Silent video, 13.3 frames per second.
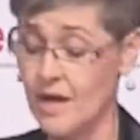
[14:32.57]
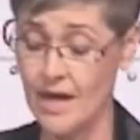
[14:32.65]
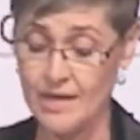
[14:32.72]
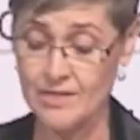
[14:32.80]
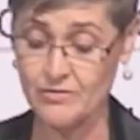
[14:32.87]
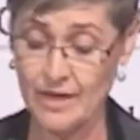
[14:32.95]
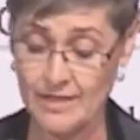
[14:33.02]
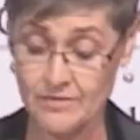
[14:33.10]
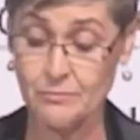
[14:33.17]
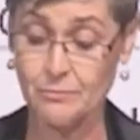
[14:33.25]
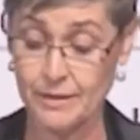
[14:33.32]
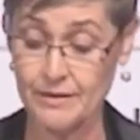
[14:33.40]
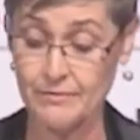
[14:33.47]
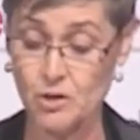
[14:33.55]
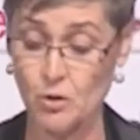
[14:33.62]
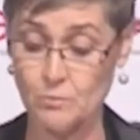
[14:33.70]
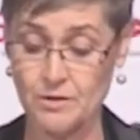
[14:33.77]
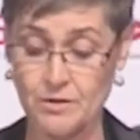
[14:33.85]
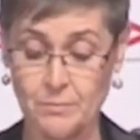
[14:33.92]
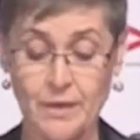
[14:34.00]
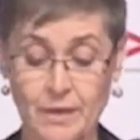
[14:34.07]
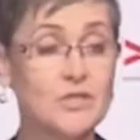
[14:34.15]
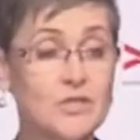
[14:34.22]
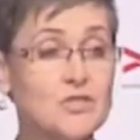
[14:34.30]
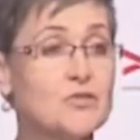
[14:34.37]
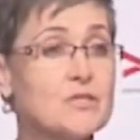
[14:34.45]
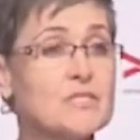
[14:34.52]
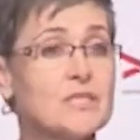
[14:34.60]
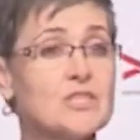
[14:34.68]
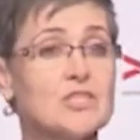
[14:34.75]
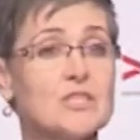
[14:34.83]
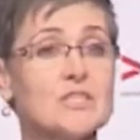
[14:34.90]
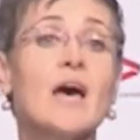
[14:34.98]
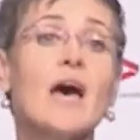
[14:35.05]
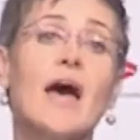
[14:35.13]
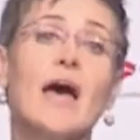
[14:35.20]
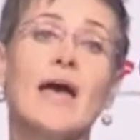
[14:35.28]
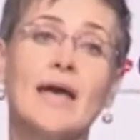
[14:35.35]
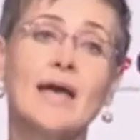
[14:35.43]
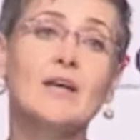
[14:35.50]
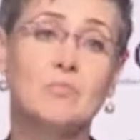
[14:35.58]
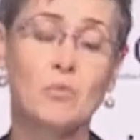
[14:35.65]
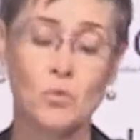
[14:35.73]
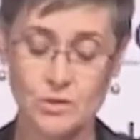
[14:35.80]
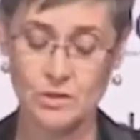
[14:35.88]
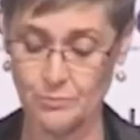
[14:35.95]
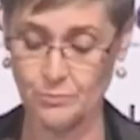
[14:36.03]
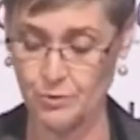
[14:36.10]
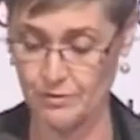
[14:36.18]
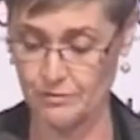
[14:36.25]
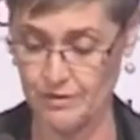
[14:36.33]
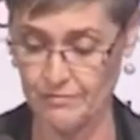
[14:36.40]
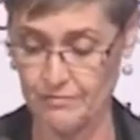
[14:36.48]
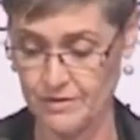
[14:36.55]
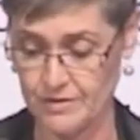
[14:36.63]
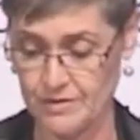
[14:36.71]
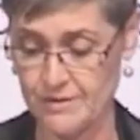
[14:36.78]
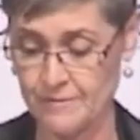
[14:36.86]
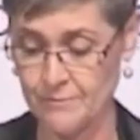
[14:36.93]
as has been adopted in many jurisdictions ahead of more deliberative efforts.